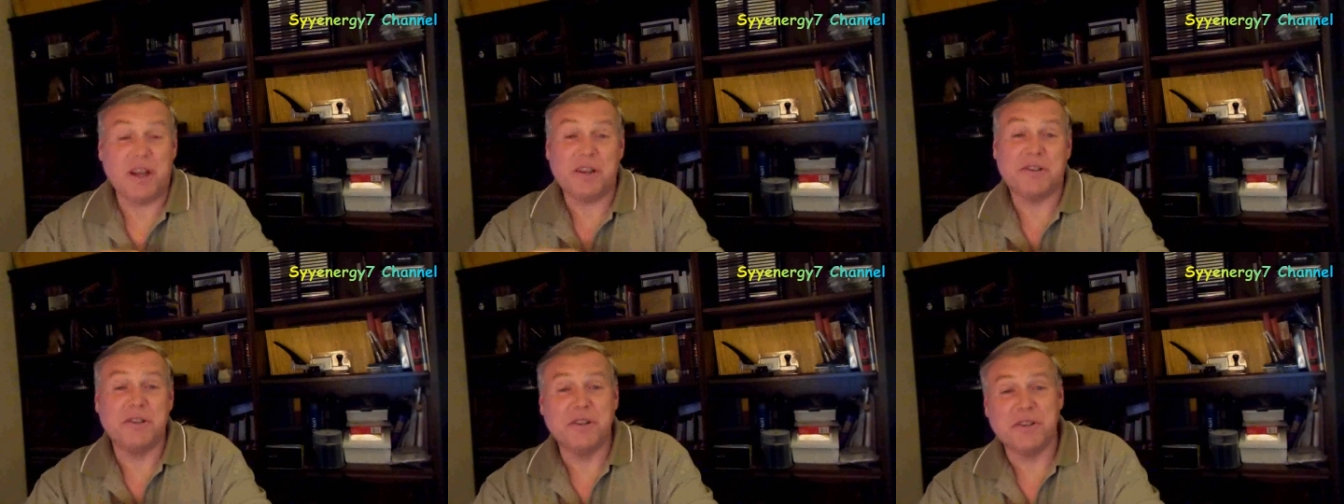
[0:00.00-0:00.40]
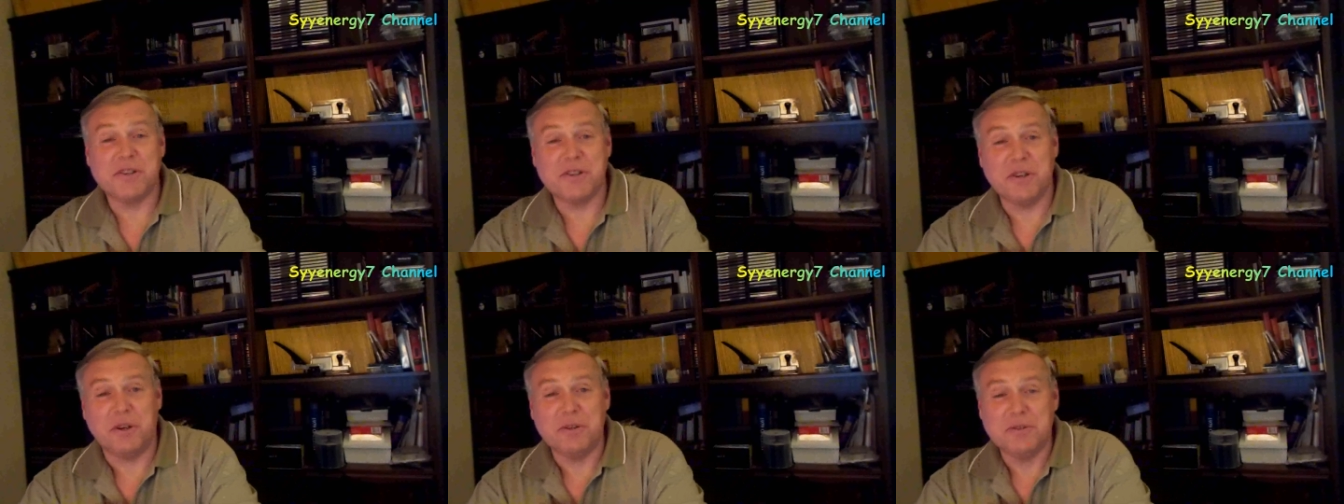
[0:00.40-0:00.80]
Actually, this
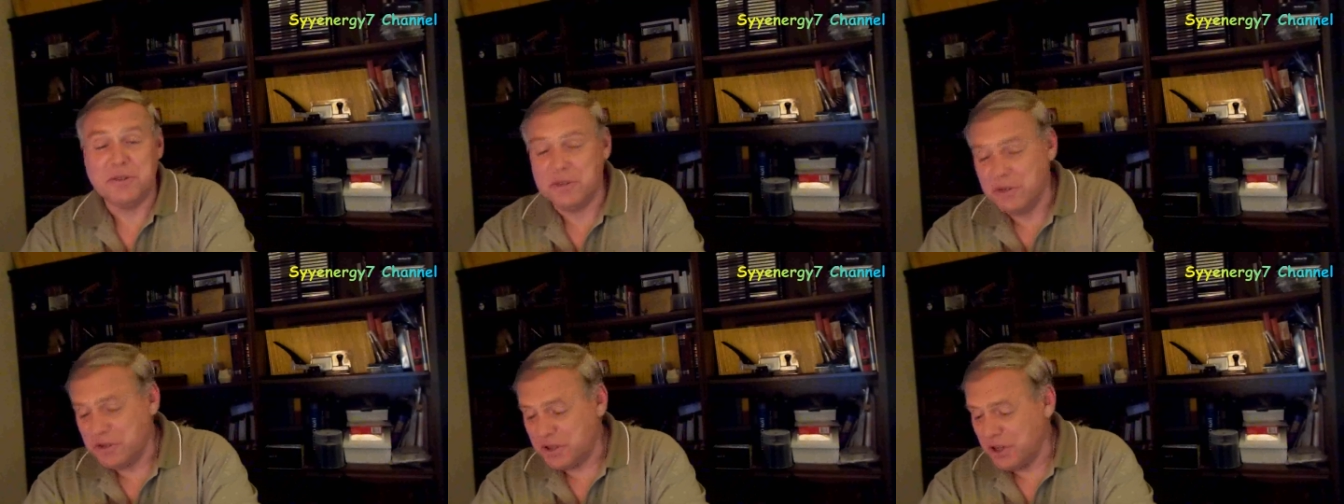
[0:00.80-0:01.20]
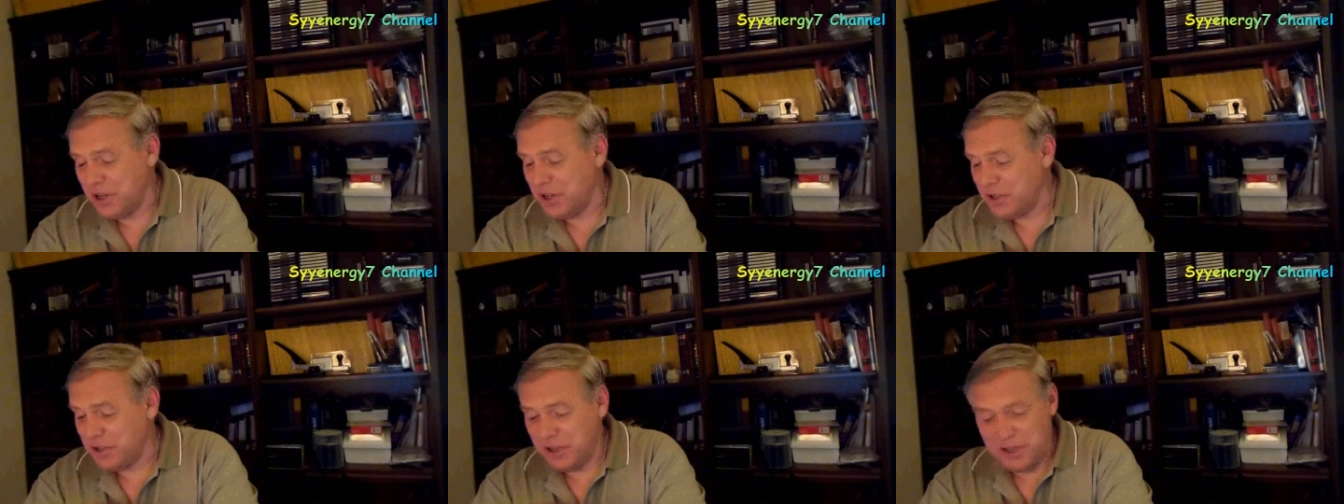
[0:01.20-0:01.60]
is old news,
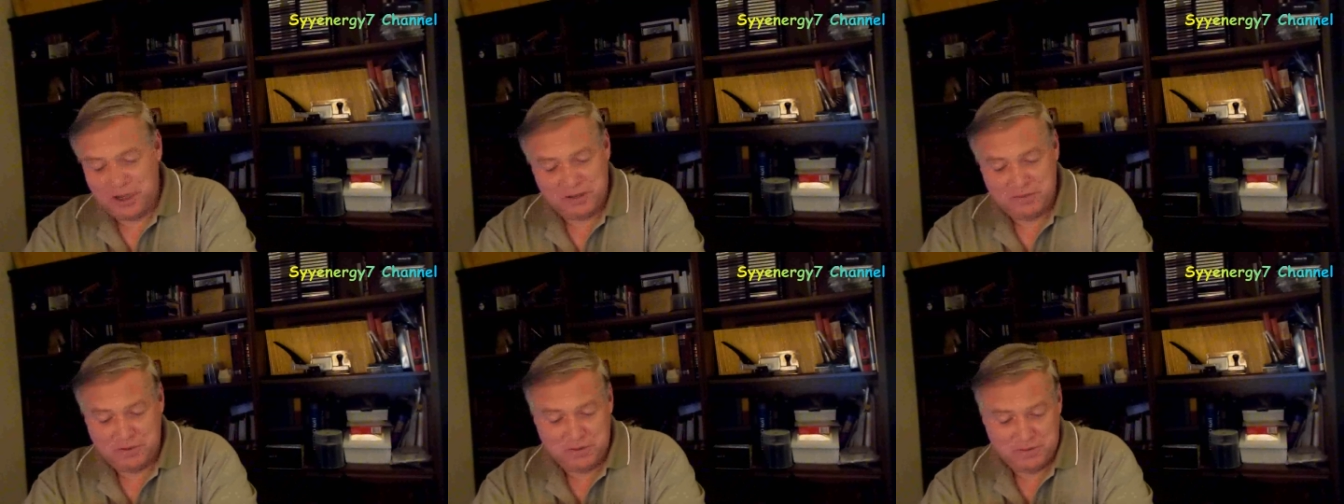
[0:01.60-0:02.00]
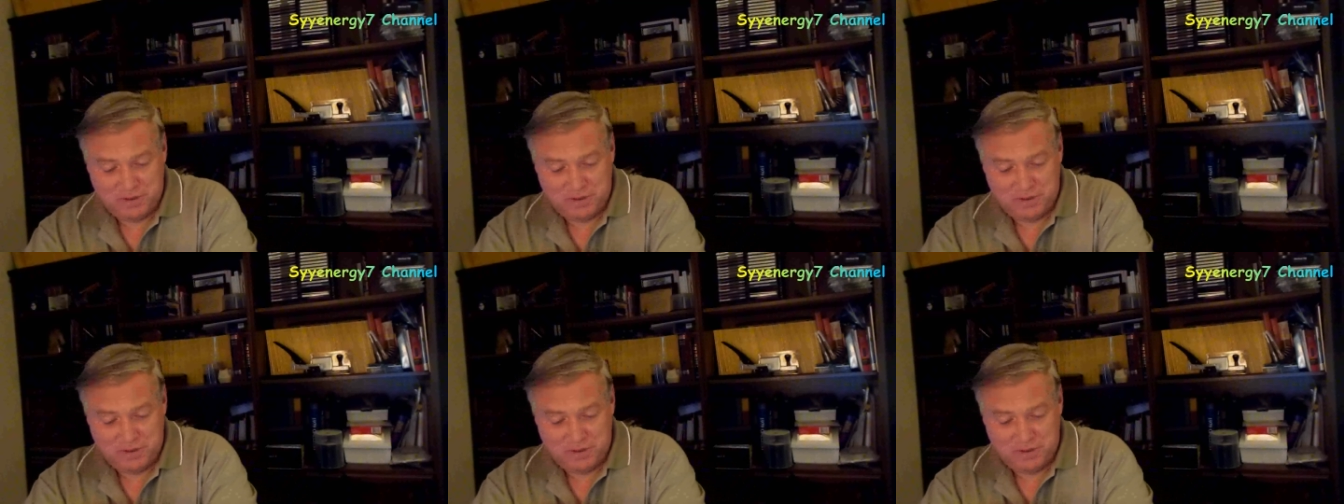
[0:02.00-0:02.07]
and uh,